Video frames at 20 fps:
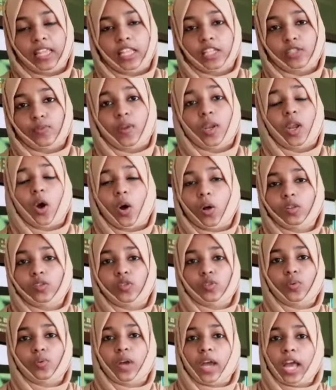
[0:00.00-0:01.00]
This will
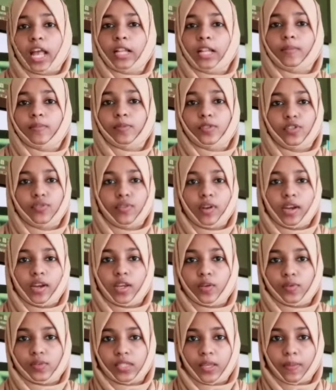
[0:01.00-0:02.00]
also help to
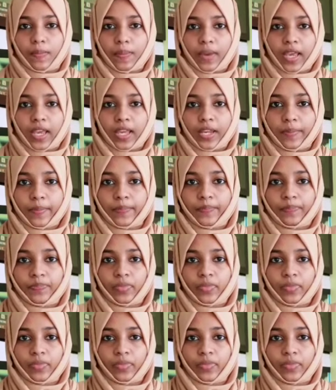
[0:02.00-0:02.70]
reduce the pain.